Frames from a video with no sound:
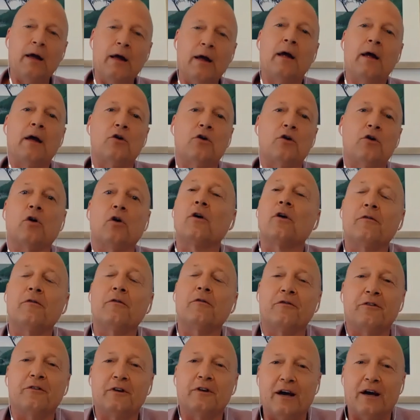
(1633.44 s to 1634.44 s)

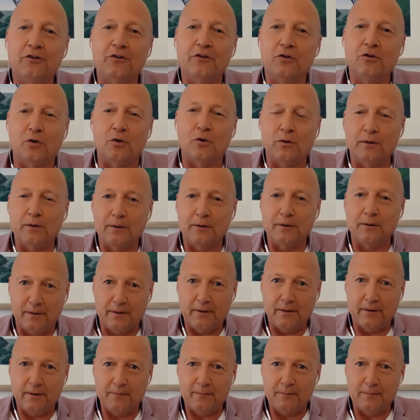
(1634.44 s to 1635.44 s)
Non-confrontational.
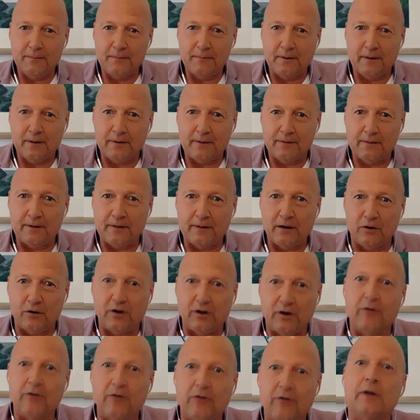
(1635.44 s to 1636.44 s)
So like
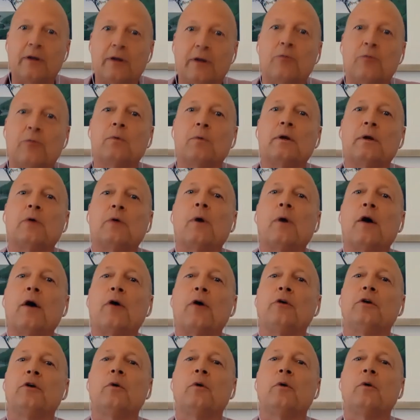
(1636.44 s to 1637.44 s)
you
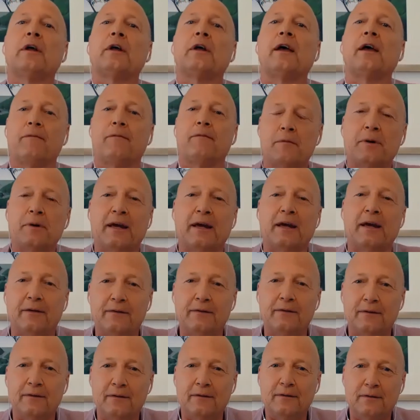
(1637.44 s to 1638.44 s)
want to keep the
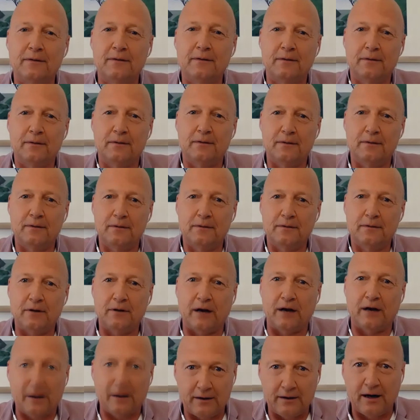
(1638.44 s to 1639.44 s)
peace. So
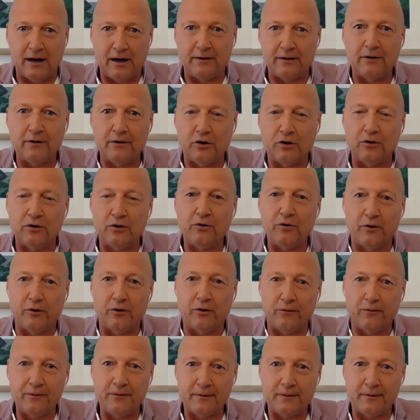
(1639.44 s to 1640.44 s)
you don't tell your truths.